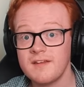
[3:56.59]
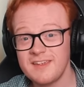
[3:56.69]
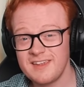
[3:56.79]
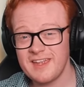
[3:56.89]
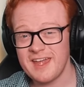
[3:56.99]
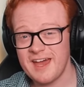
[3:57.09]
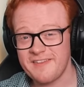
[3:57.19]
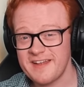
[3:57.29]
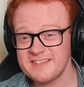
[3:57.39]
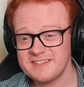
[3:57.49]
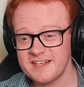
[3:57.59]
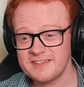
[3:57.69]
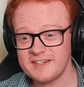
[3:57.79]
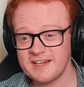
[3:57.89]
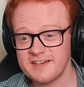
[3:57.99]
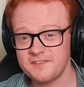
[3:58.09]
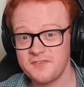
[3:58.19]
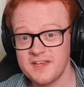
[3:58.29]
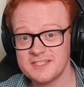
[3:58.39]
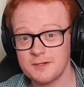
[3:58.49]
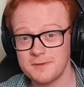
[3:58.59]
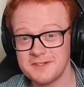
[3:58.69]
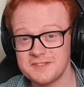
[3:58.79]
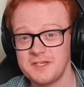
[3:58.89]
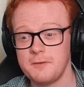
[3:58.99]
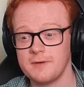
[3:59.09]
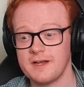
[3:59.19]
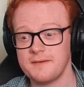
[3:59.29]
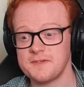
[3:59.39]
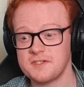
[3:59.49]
Yeah, that's not the kind of face I want to see when I